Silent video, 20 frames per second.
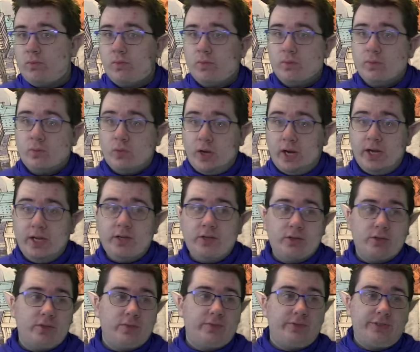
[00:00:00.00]
Rei
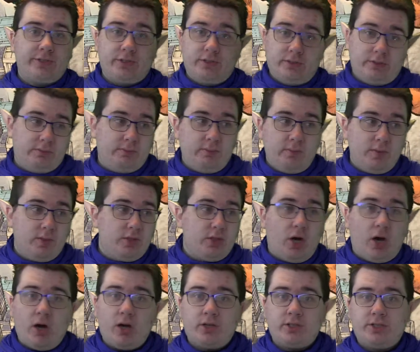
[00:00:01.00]
could have
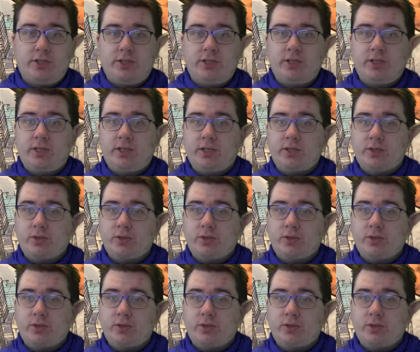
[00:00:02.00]
Talk to uh,